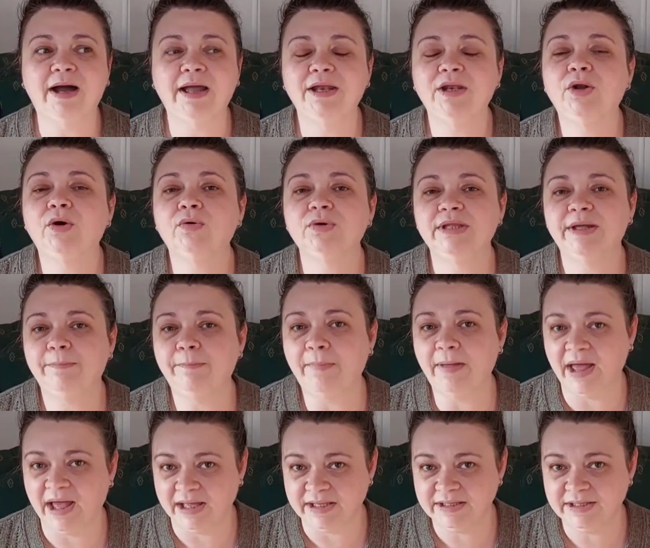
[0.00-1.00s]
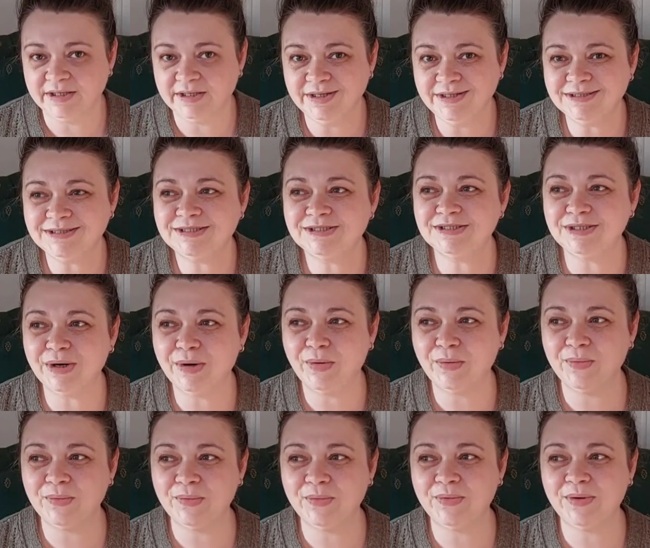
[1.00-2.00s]
know the pattern,
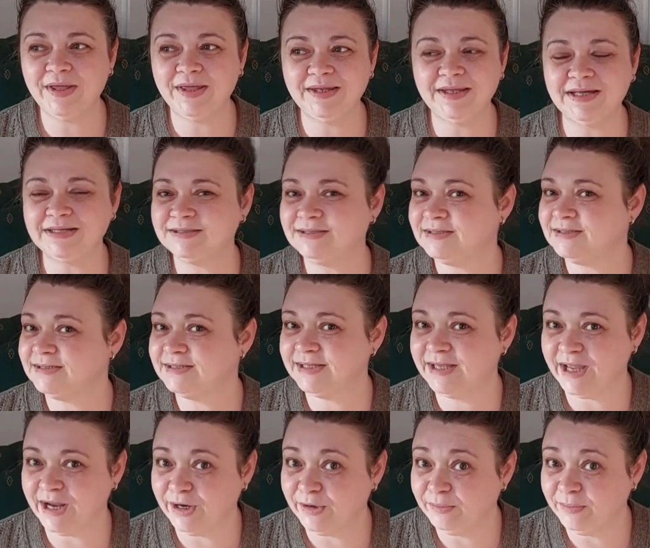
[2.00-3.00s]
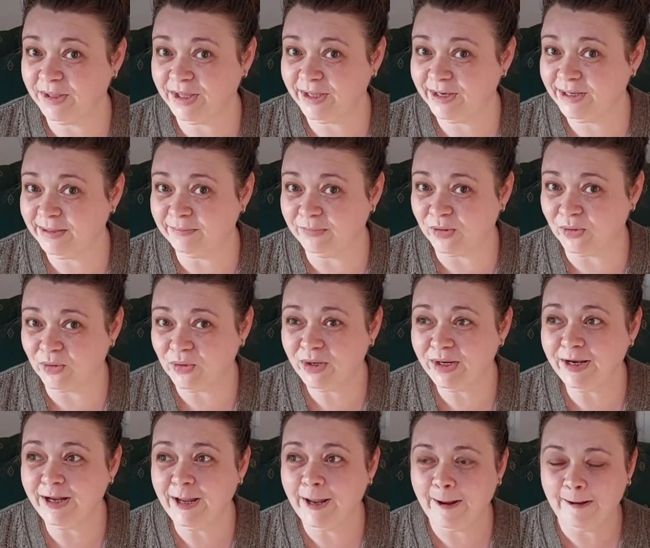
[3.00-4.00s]
so it doesn't scare me anymore.